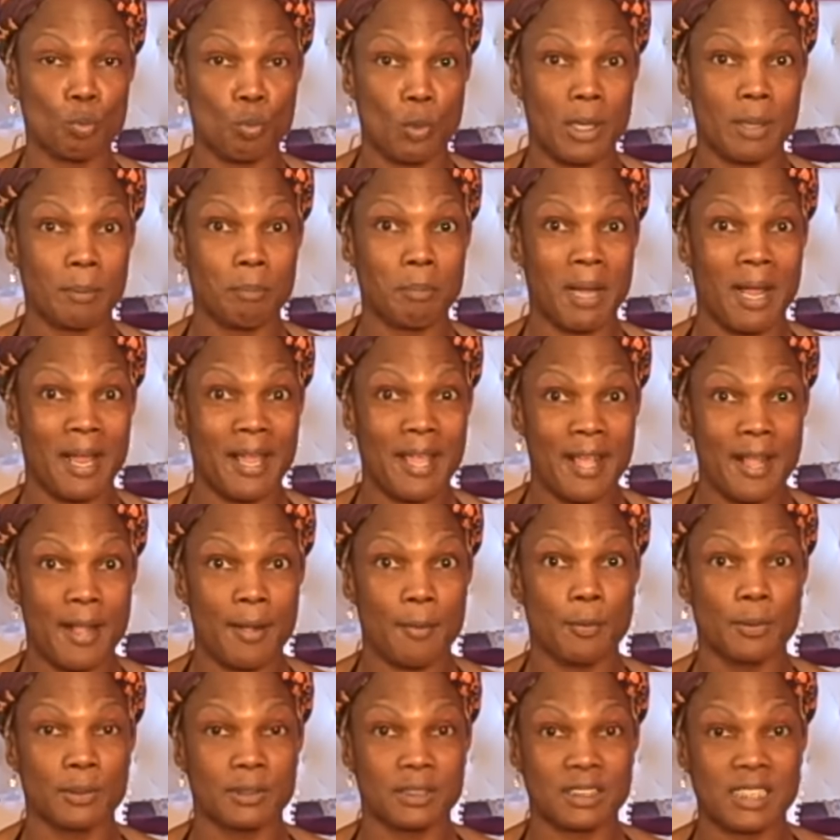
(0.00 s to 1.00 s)
when my hair
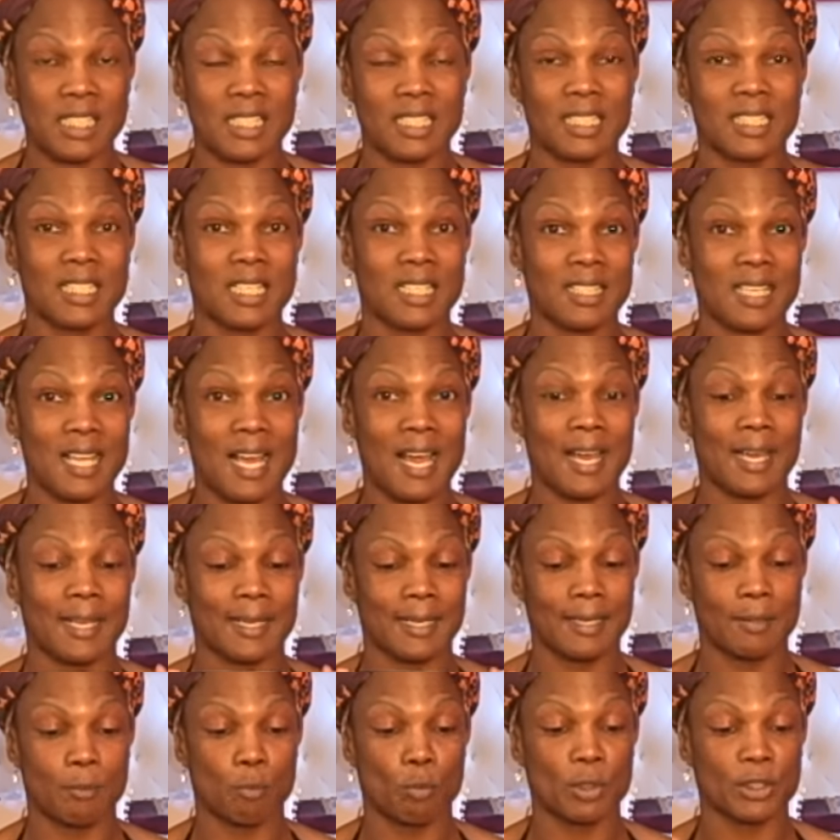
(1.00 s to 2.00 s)
was thinning a lot,
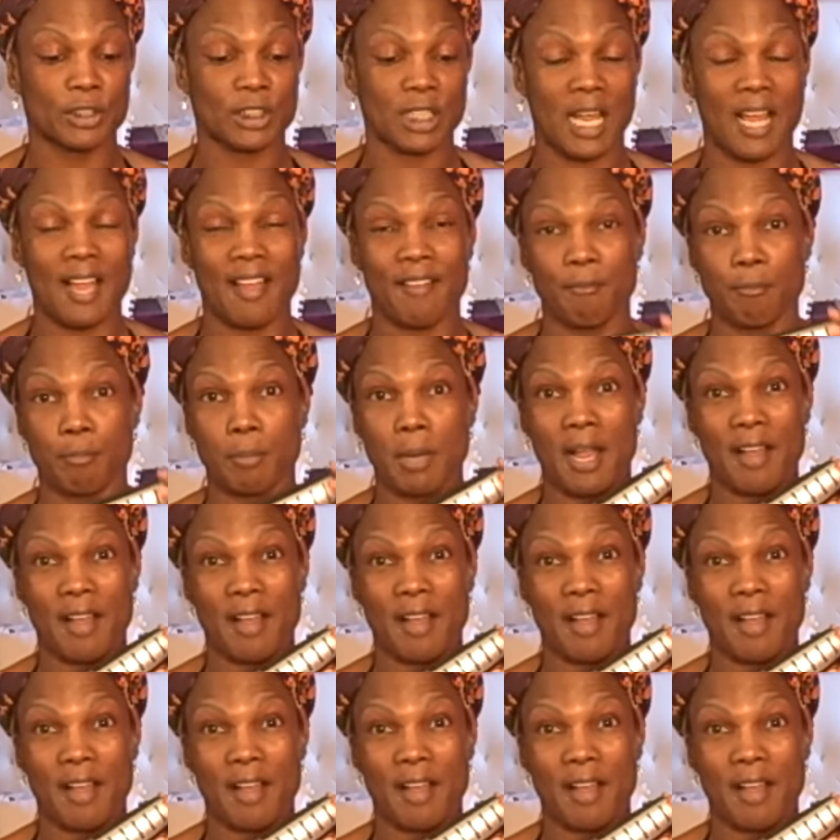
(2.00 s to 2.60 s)
and which I've,